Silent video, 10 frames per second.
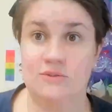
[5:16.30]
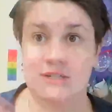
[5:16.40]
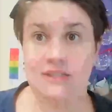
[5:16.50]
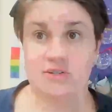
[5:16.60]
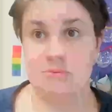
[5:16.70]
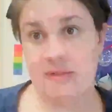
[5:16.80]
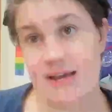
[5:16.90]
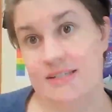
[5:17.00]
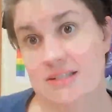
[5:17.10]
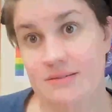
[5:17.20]
using their
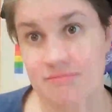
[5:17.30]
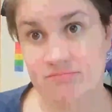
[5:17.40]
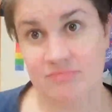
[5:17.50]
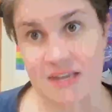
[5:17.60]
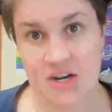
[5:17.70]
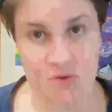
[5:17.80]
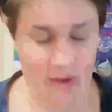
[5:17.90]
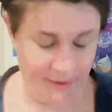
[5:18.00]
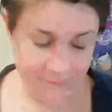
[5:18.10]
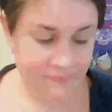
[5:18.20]
supplies in a good
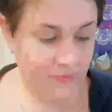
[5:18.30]
way.